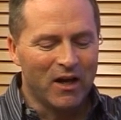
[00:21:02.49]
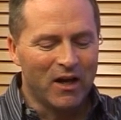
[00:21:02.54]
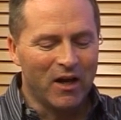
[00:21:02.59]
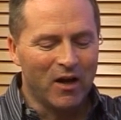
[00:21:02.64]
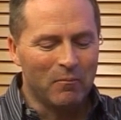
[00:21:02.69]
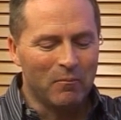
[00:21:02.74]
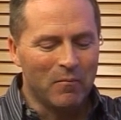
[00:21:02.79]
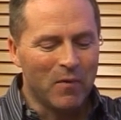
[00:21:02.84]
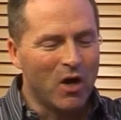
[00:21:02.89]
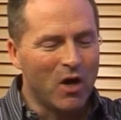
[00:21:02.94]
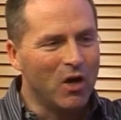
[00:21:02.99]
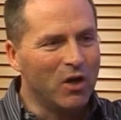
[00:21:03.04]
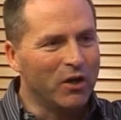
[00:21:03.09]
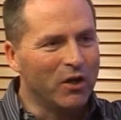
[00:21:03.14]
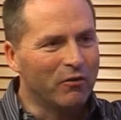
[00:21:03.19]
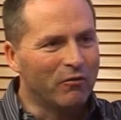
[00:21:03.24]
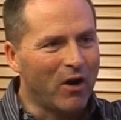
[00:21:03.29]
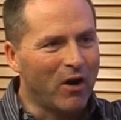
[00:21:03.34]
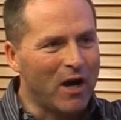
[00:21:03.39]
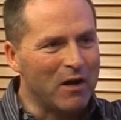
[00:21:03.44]

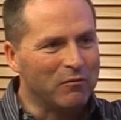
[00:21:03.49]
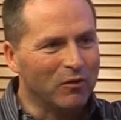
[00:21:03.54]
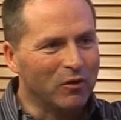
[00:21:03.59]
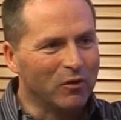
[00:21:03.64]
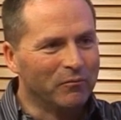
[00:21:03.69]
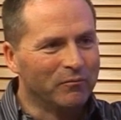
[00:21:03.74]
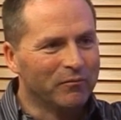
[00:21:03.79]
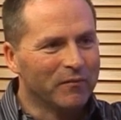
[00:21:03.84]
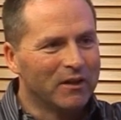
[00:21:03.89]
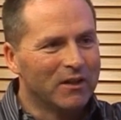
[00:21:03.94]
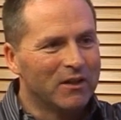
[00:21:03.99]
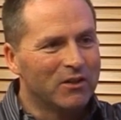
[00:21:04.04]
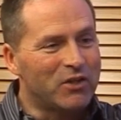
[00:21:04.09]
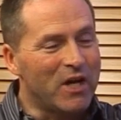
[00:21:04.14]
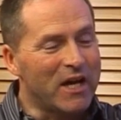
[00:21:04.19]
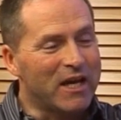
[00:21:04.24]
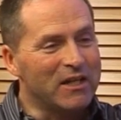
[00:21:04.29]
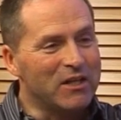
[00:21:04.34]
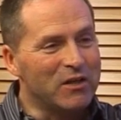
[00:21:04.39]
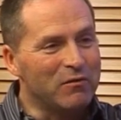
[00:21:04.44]
early arrival,
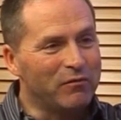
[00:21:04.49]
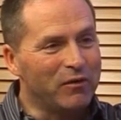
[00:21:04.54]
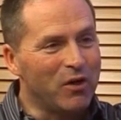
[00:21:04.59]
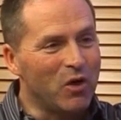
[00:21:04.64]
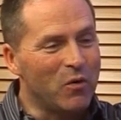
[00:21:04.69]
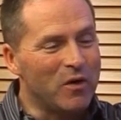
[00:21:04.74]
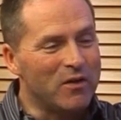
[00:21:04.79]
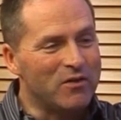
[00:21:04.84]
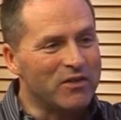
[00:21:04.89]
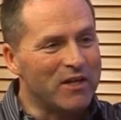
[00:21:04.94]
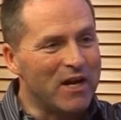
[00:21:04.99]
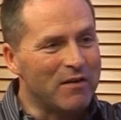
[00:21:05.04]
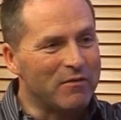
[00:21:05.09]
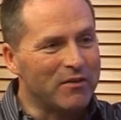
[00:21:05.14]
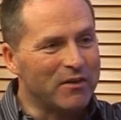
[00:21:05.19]
checking your fluids and